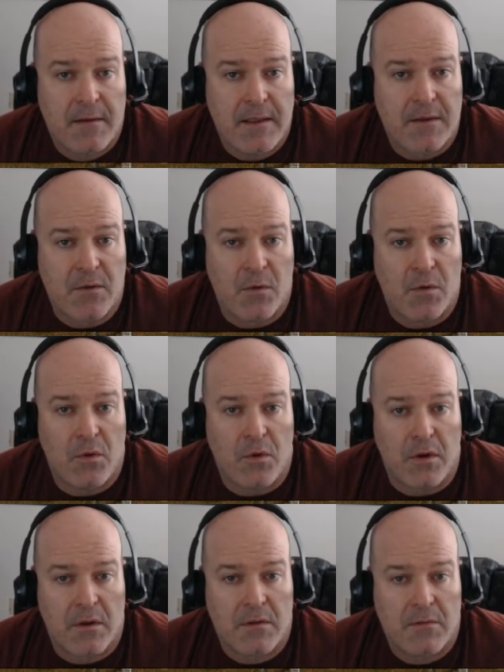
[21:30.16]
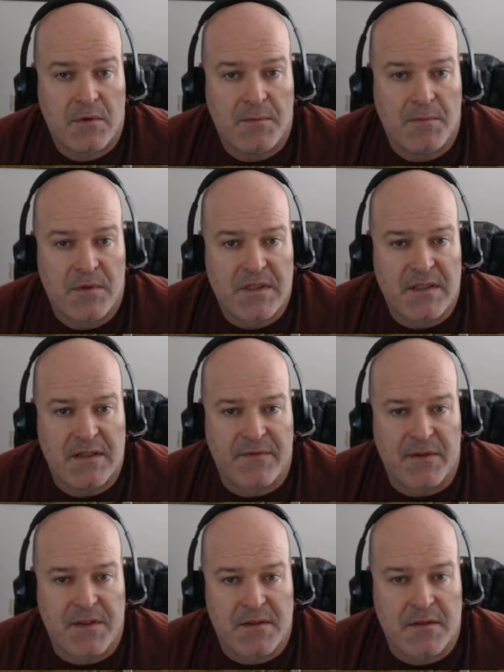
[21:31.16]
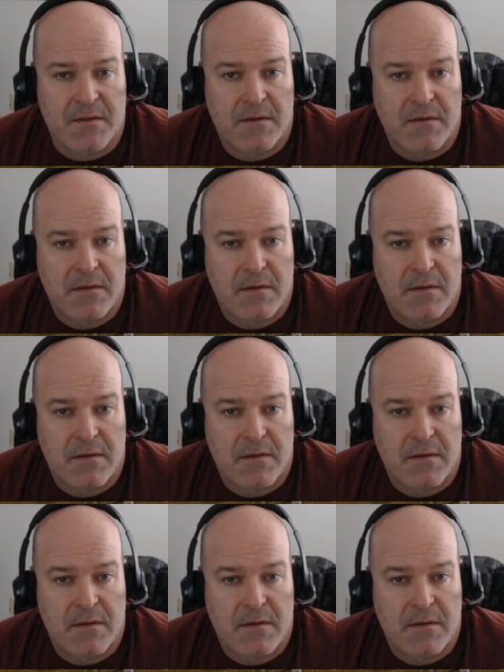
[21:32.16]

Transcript: Nickel ore. What's the difference here?